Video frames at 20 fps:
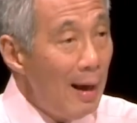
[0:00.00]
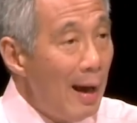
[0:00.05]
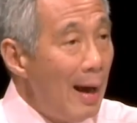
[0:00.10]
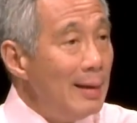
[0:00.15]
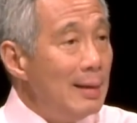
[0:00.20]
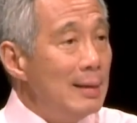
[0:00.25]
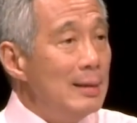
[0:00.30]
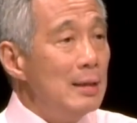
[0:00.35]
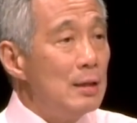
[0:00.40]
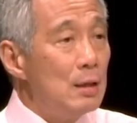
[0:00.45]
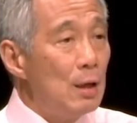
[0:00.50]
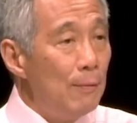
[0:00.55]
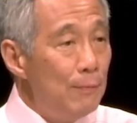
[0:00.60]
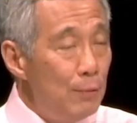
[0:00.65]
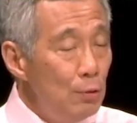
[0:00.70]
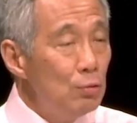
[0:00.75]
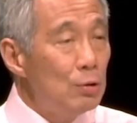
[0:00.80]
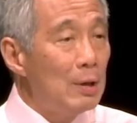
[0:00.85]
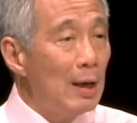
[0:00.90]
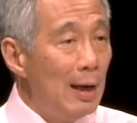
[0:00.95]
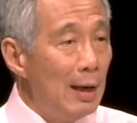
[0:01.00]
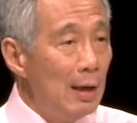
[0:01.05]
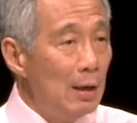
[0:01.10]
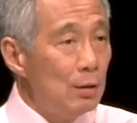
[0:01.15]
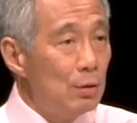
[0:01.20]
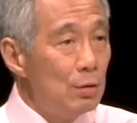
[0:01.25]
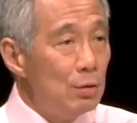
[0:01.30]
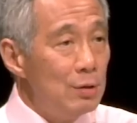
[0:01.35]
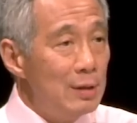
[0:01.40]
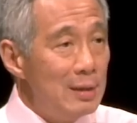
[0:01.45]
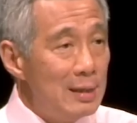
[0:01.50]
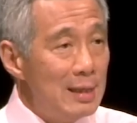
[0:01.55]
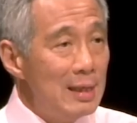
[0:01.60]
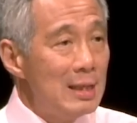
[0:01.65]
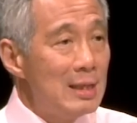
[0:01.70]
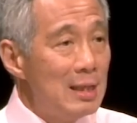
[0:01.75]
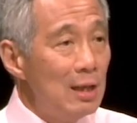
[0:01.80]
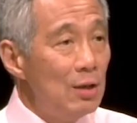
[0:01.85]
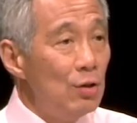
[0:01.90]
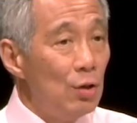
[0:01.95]
And it's futile to
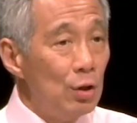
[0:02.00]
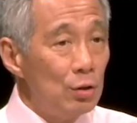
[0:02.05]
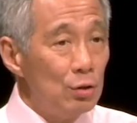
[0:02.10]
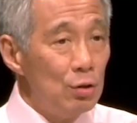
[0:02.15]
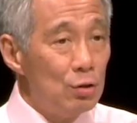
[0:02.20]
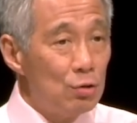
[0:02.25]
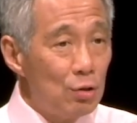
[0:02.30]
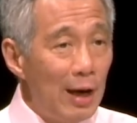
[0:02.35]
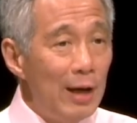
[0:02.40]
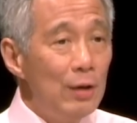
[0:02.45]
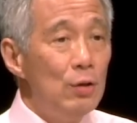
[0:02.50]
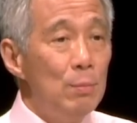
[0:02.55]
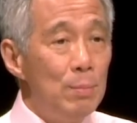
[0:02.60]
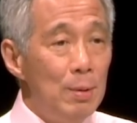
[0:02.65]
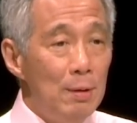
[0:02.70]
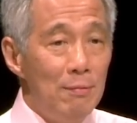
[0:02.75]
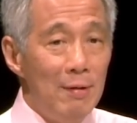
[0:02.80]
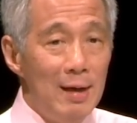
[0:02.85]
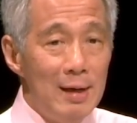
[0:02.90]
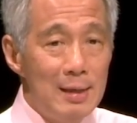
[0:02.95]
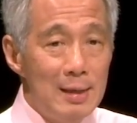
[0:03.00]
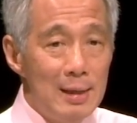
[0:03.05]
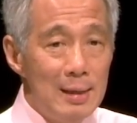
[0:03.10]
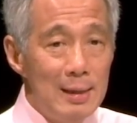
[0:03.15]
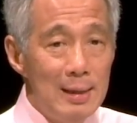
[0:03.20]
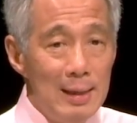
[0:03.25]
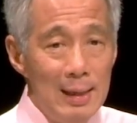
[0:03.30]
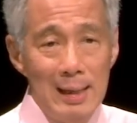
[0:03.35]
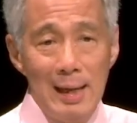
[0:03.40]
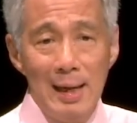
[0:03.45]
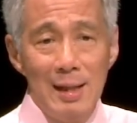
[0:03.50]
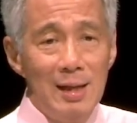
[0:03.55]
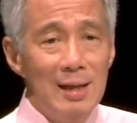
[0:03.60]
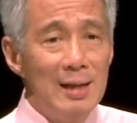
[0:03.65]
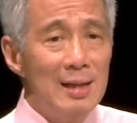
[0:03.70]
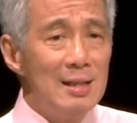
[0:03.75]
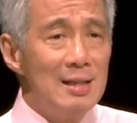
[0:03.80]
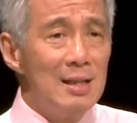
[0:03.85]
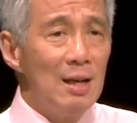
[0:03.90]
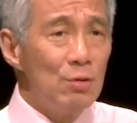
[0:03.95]
resist it or to try to prevent it, and I
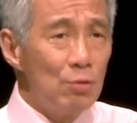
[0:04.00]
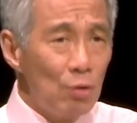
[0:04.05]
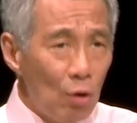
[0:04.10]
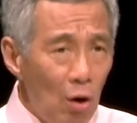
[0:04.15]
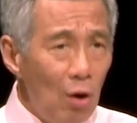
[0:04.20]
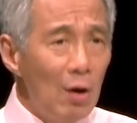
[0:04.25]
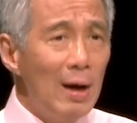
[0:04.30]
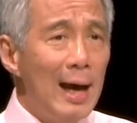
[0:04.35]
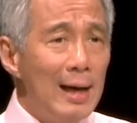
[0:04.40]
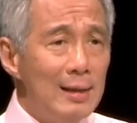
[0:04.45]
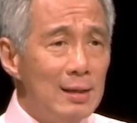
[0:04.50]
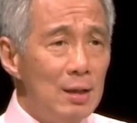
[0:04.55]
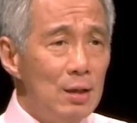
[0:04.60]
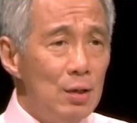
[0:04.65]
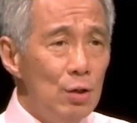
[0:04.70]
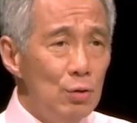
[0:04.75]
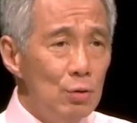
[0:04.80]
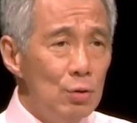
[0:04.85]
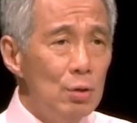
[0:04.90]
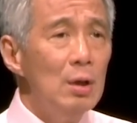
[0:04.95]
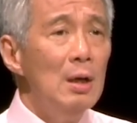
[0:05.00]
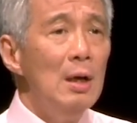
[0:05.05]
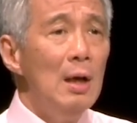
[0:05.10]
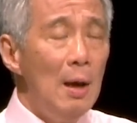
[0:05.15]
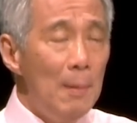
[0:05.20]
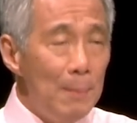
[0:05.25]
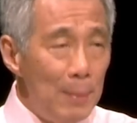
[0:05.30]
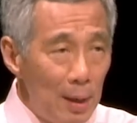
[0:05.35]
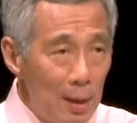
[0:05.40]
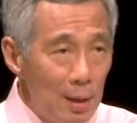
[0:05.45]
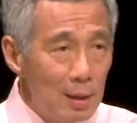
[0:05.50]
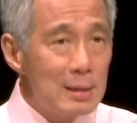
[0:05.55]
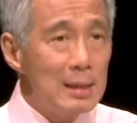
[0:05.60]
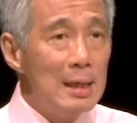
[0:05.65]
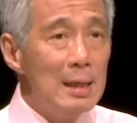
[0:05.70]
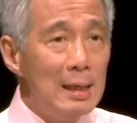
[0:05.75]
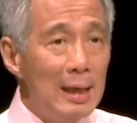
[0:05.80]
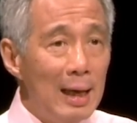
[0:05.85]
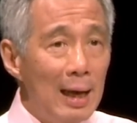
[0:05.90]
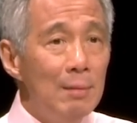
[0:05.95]
think it's a wrong attitude because
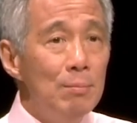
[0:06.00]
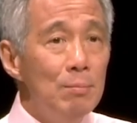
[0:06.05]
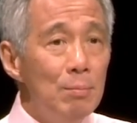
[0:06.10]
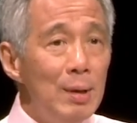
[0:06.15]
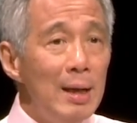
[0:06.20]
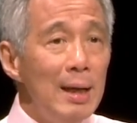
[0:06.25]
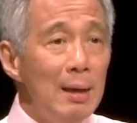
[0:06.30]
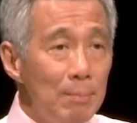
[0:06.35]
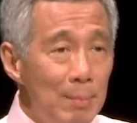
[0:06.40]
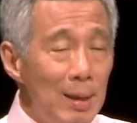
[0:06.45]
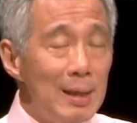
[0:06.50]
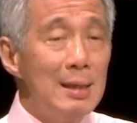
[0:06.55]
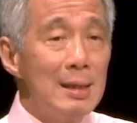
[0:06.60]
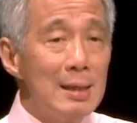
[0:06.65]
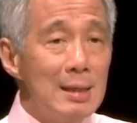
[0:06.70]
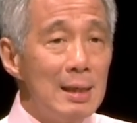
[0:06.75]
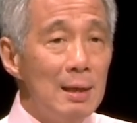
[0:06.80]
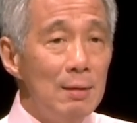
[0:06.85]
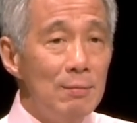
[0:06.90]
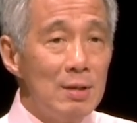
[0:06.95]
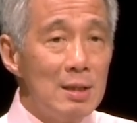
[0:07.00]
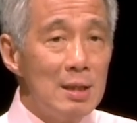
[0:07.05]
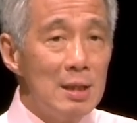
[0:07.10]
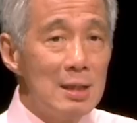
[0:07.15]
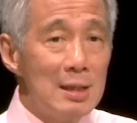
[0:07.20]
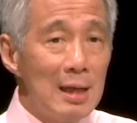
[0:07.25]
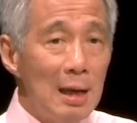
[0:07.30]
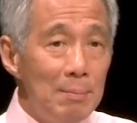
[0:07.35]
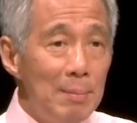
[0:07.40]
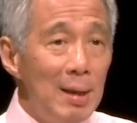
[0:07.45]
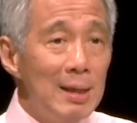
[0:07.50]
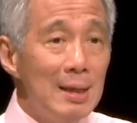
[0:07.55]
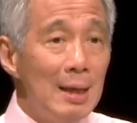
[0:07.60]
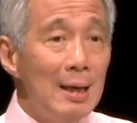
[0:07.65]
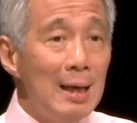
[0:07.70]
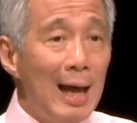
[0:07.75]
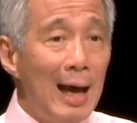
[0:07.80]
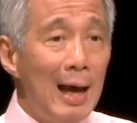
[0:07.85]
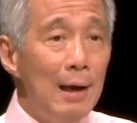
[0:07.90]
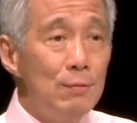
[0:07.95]
it can bring better services and better
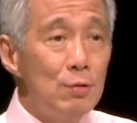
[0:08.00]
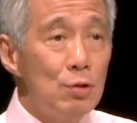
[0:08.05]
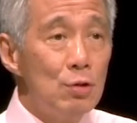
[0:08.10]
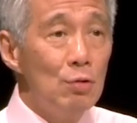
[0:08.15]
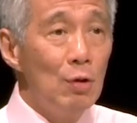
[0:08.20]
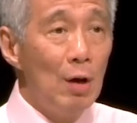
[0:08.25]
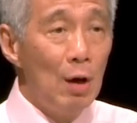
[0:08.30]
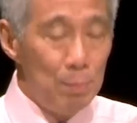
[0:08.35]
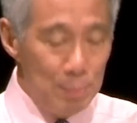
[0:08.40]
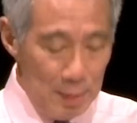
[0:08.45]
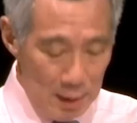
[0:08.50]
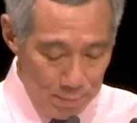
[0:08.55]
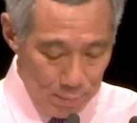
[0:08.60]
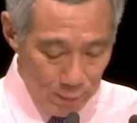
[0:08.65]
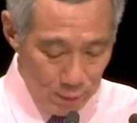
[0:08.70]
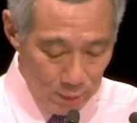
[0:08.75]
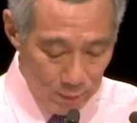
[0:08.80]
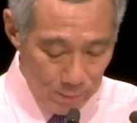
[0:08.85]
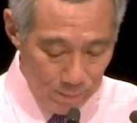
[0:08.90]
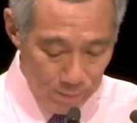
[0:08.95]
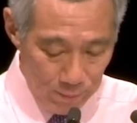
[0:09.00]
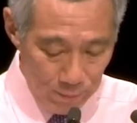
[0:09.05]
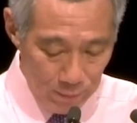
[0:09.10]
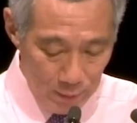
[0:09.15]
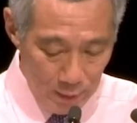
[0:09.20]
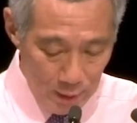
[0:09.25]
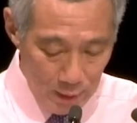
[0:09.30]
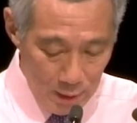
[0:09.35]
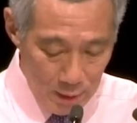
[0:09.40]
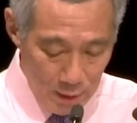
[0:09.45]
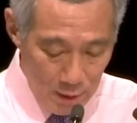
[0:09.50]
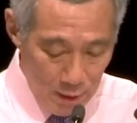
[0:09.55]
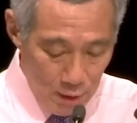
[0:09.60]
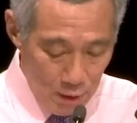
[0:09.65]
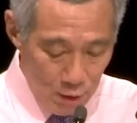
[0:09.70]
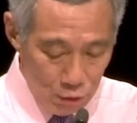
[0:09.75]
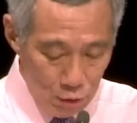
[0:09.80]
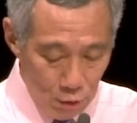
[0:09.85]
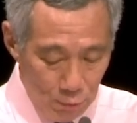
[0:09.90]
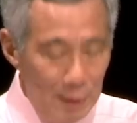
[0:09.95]
lives to our people.
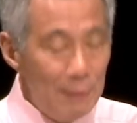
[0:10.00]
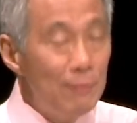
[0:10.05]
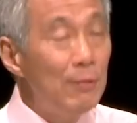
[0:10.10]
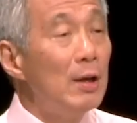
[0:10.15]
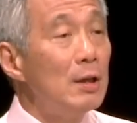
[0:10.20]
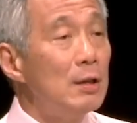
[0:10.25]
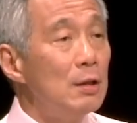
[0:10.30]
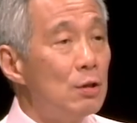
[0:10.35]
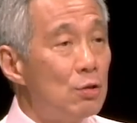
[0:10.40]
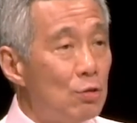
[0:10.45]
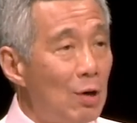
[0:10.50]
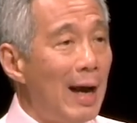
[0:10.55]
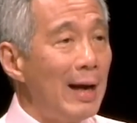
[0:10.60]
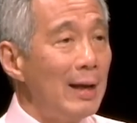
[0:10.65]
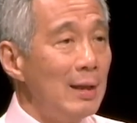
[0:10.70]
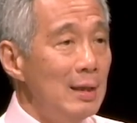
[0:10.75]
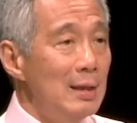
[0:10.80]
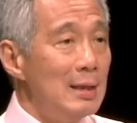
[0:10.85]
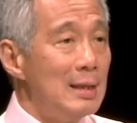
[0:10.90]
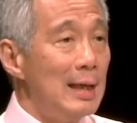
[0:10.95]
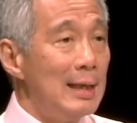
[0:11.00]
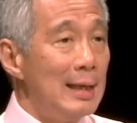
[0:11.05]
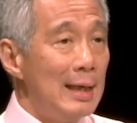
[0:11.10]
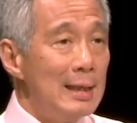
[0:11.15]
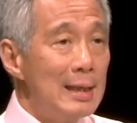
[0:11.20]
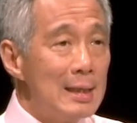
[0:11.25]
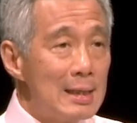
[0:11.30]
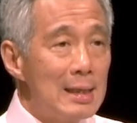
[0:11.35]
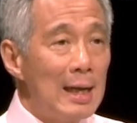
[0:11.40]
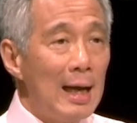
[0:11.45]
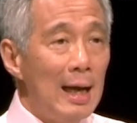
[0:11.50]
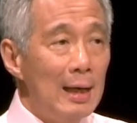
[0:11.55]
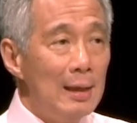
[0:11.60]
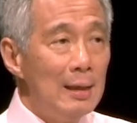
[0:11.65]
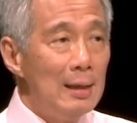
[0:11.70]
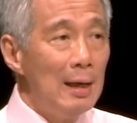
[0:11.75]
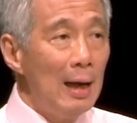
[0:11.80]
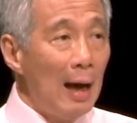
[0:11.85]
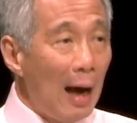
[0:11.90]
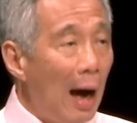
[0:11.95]
So we've got to track this and
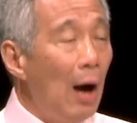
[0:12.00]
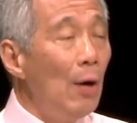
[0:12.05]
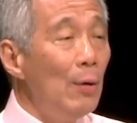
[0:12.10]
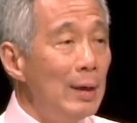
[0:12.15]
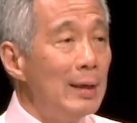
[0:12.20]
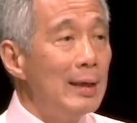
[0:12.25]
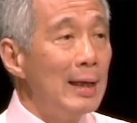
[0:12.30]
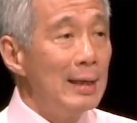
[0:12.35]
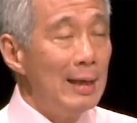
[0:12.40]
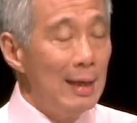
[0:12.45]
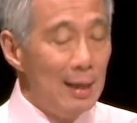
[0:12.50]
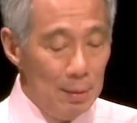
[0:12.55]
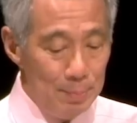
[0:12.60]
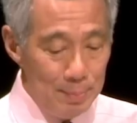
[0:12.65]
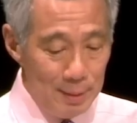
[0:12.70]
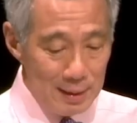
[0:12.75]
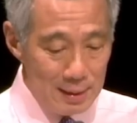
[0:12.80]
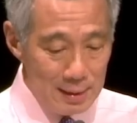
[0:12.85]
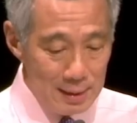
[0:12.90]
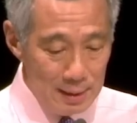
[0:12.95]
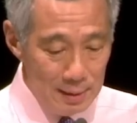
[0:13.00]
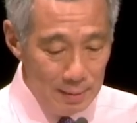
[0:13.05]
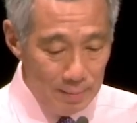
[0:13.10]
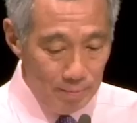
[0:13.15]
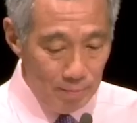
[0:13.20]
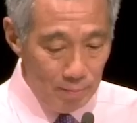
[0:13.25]
understand how it can help us.